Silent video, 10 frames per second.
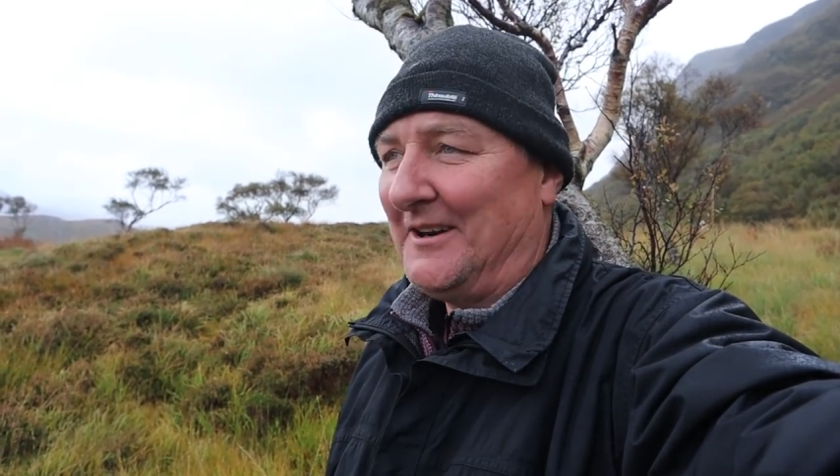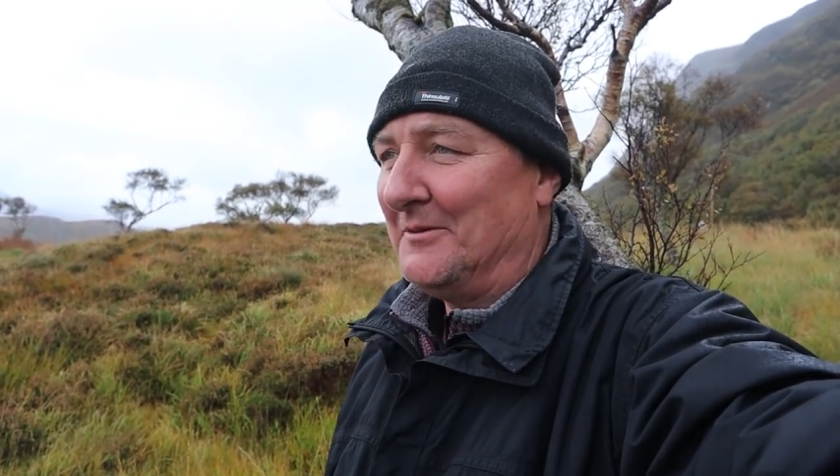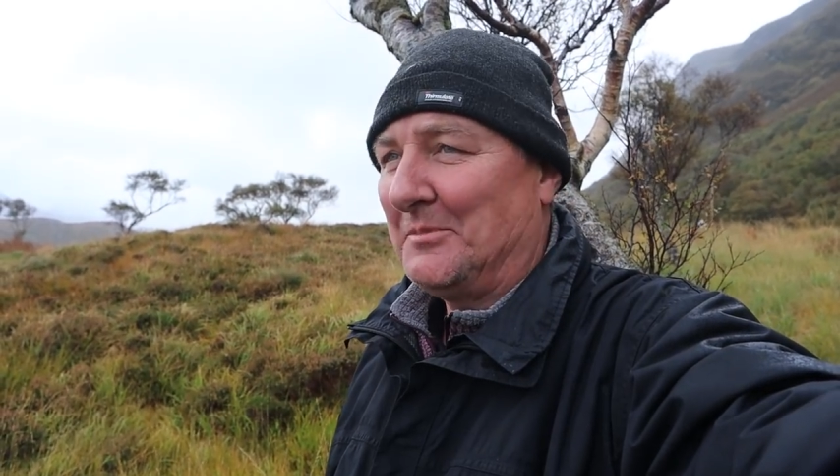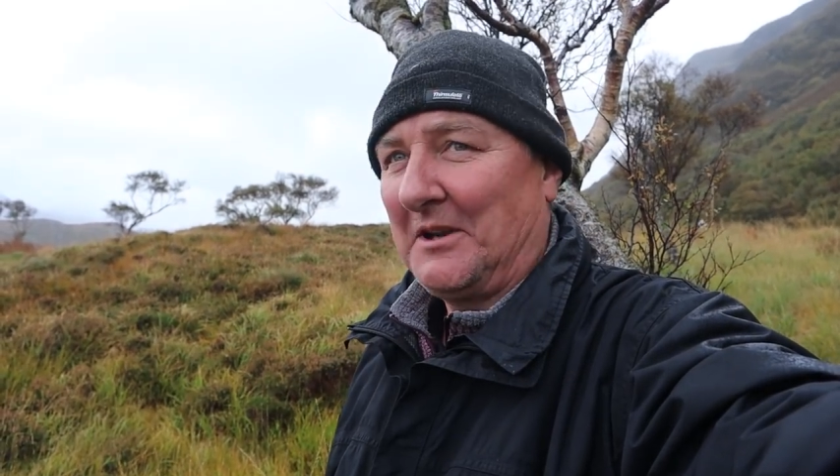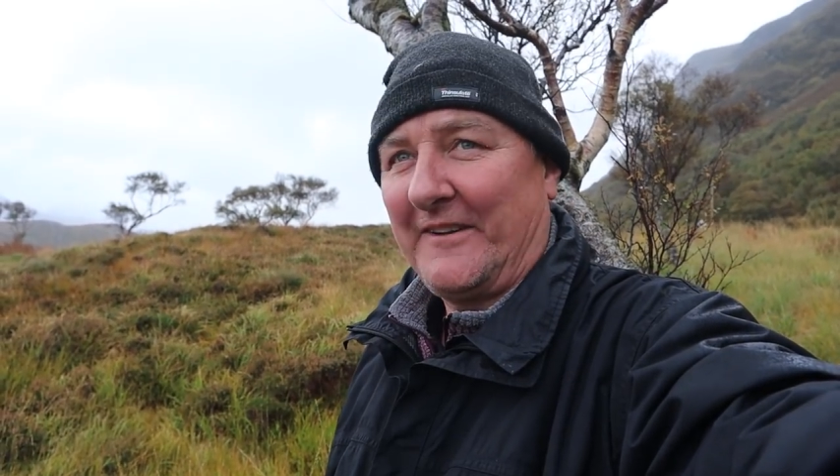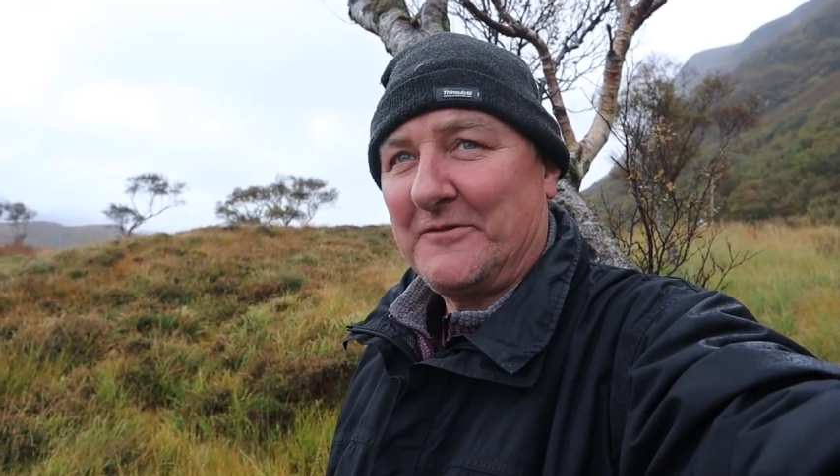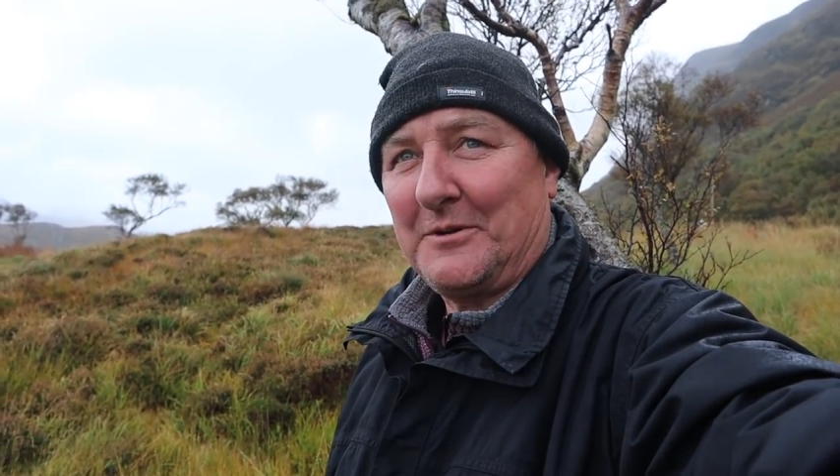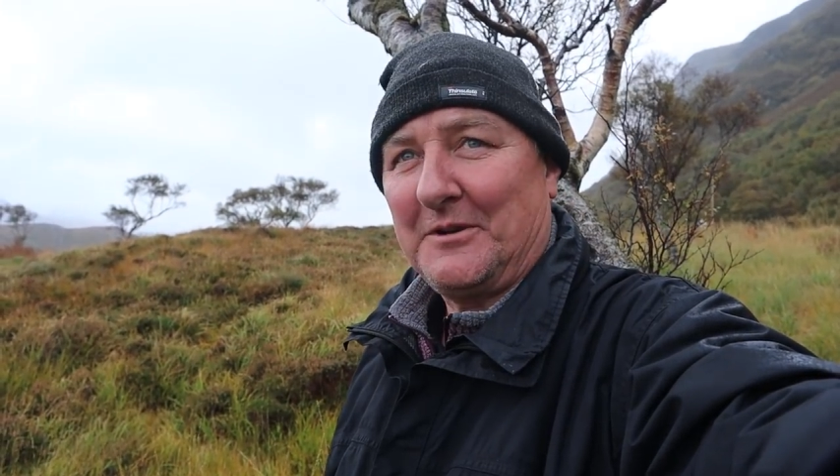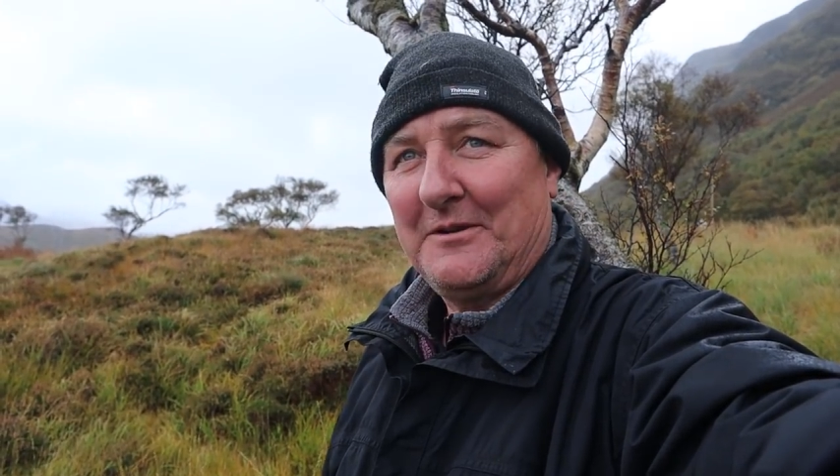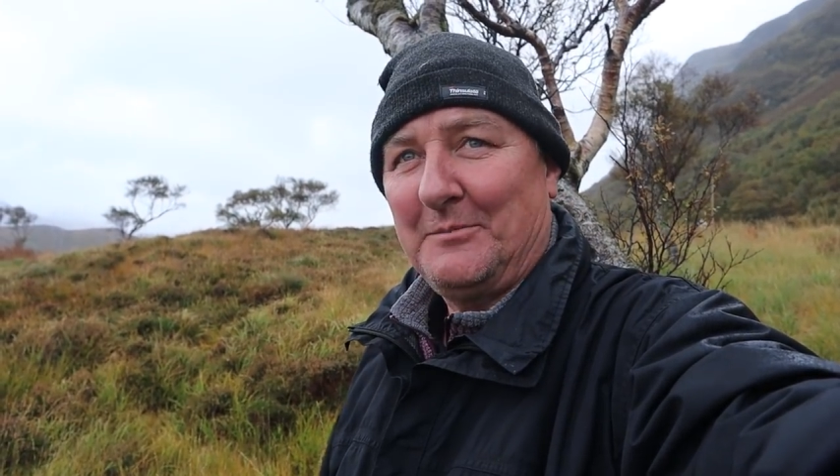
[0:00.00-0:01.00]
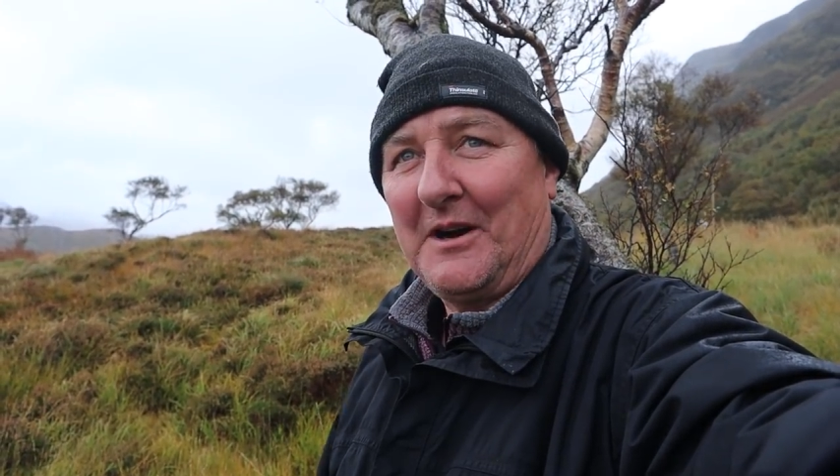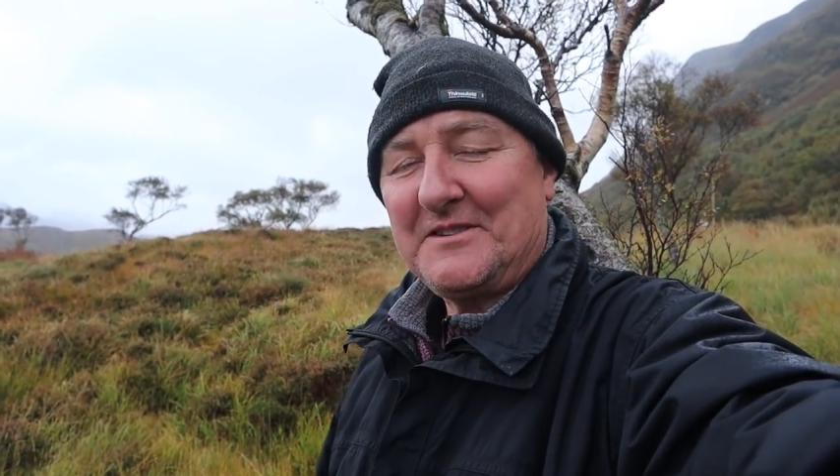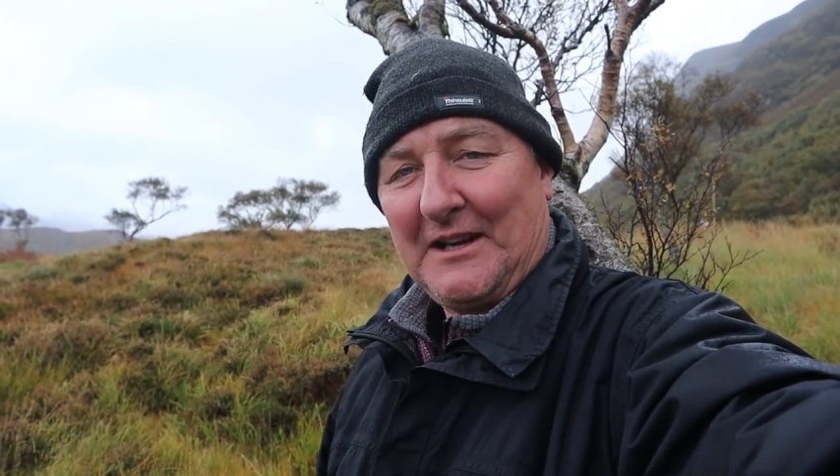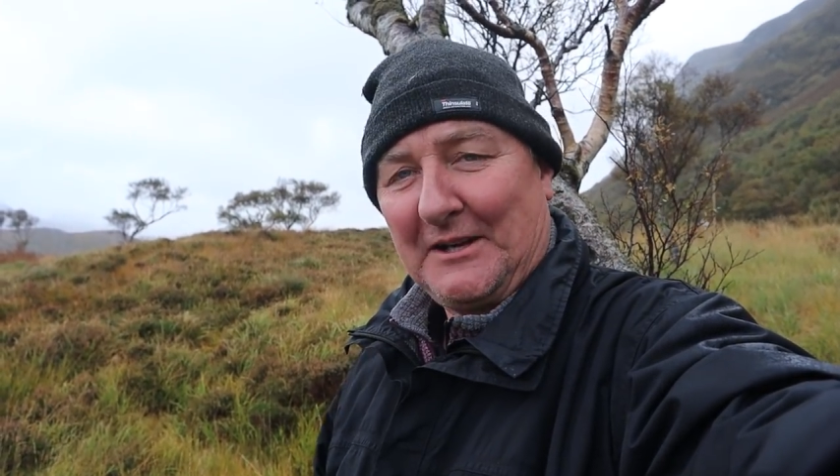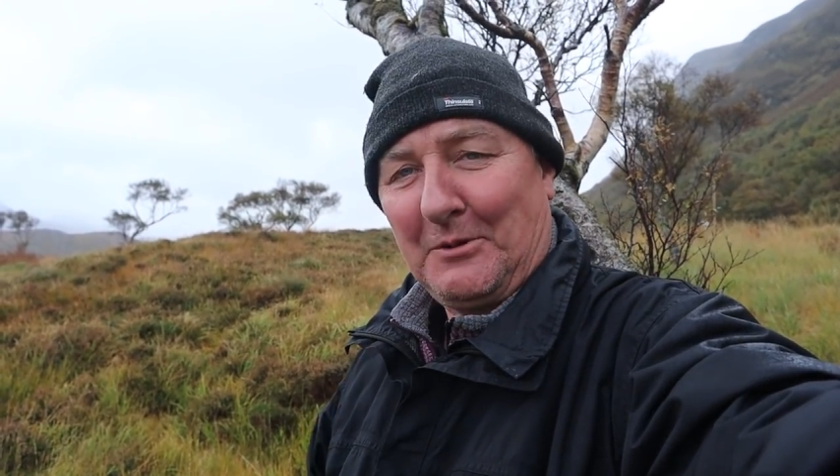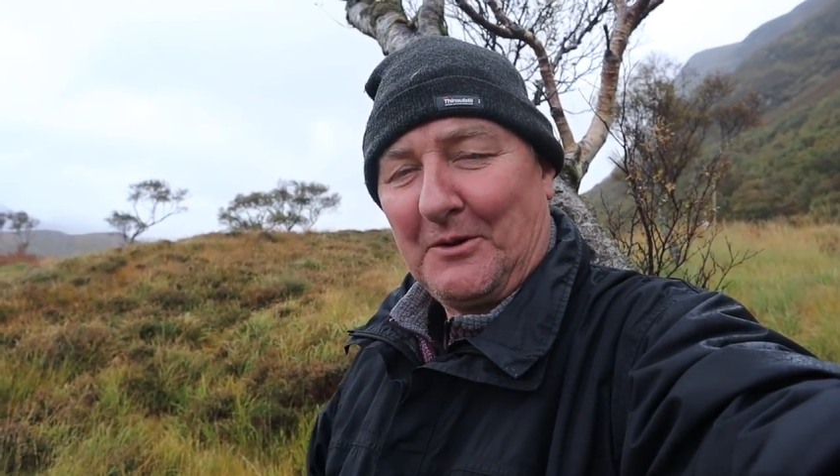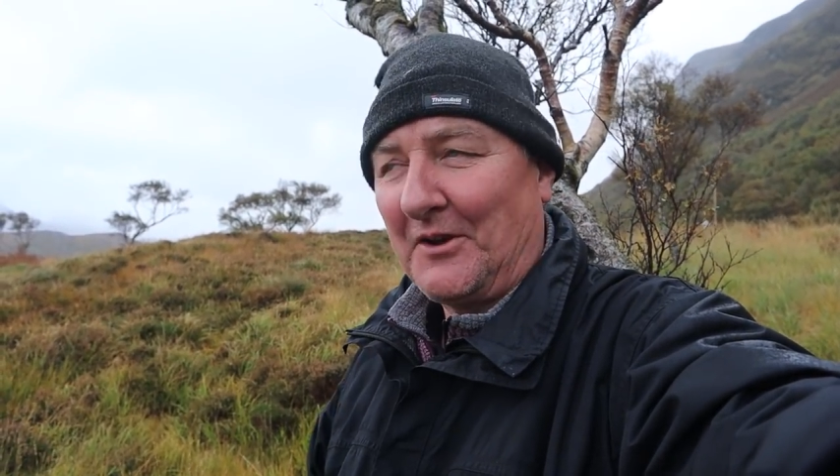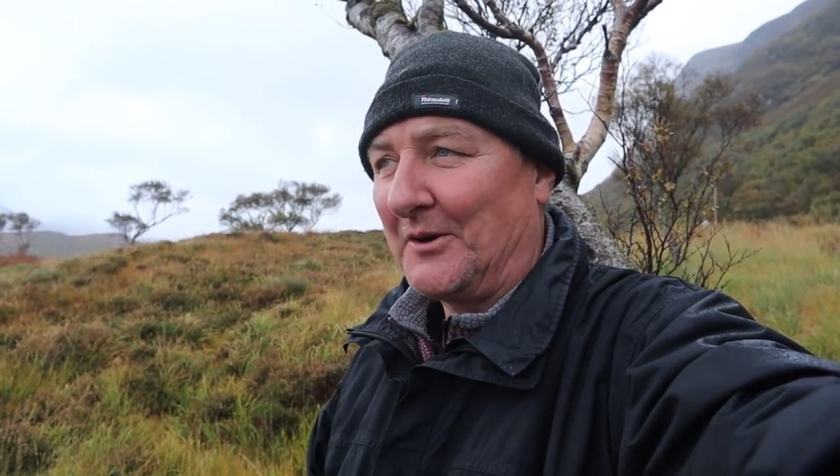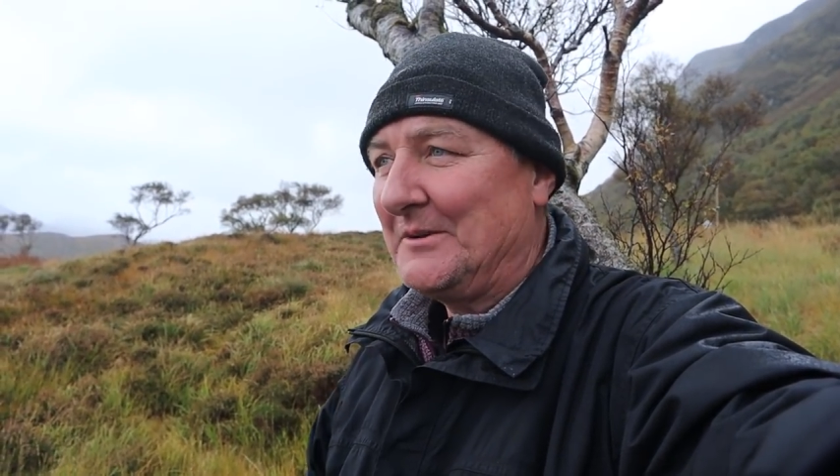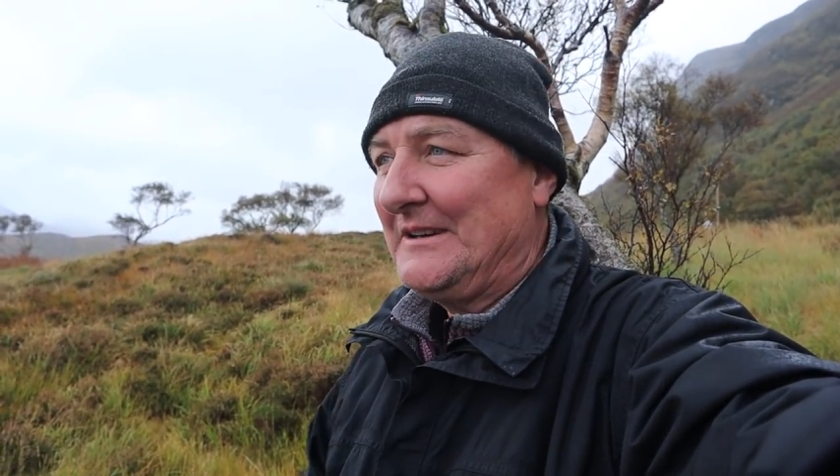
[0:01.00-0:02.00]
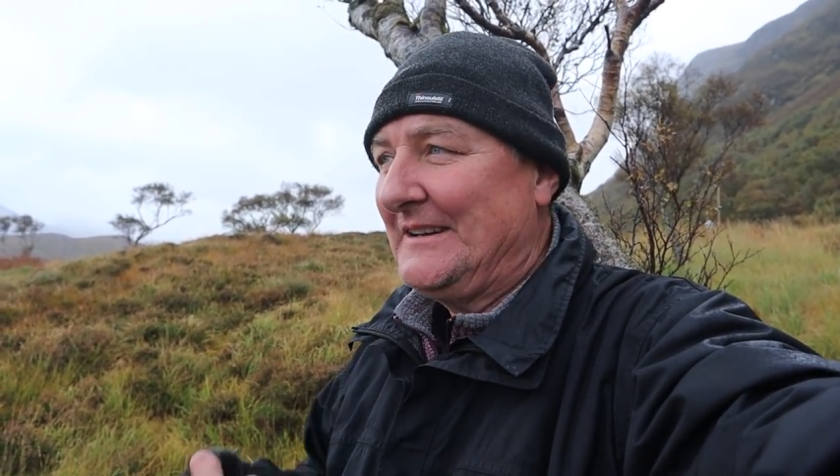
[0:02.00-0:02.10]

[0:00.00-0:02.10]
Unbelievable. But I tell you what though,